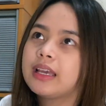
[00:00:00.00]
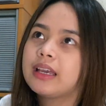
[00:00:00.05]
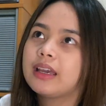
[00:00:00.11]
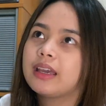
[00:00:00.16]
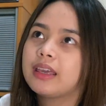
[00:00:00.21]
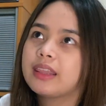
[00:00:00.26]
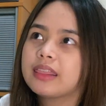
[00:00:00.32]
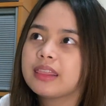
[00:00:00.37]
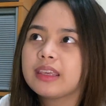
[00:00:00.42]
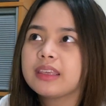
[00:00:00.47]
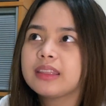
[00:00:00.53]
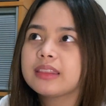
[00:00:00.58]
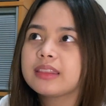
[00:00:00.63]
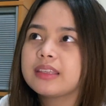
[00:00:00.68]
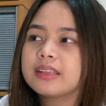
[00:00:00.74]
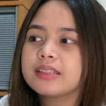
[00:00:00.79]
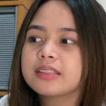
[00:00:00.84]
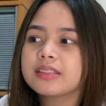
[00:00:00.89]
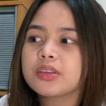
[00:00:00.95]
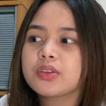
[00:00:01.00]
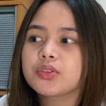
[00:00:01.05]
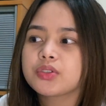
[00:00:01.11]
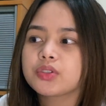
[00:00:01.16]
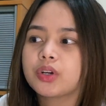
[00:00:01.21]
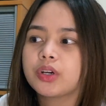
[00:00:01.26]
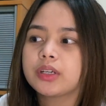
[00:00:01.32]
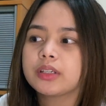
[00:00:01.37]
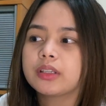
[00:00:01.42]
I think this
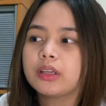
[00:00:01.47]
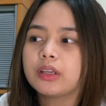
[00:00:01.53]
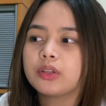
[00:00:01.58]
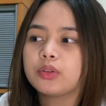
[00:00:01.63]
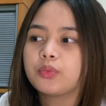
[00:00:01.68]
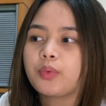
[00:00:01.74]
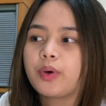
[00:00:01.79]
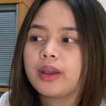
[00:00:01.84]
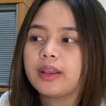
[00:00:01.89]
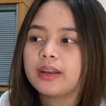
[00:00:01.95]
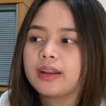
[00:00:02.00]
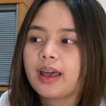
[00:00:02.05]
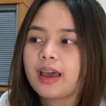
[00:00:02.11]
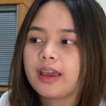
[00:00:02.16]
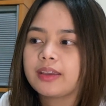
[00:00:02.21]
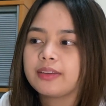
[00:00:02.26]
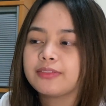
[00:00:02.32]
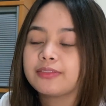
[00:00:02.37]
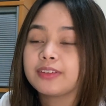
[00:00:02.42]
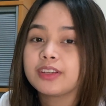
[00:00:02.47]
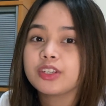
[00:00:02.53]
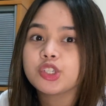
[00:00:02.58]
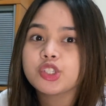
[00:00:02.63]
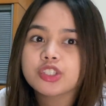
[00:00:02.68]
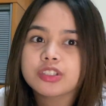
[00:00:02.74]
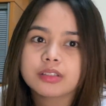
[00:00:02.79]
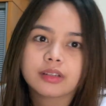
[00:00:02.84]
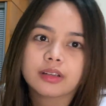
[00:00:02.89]
started when I
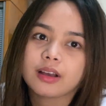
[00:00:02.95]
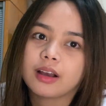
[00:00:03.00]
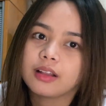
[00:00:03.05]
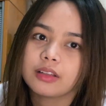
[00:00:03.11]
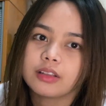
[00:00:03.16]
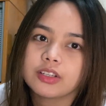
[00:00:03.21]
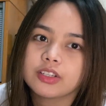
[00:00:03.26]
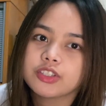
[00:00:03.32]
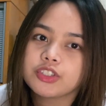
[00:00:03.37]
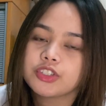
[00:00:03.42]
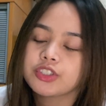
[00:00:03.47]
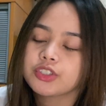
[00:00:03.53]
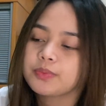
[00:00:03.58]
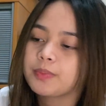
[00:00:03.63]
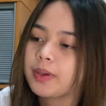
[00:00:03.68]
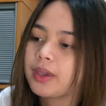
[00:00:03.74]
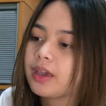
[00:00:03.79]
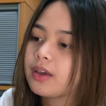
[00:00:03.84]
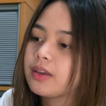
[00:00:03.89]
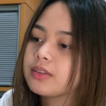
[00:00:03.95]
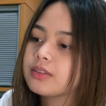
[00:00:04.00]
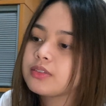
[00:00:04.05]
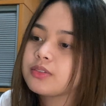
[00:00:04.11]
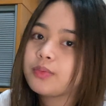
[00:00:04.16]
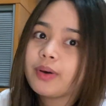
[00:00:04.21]
finished college because,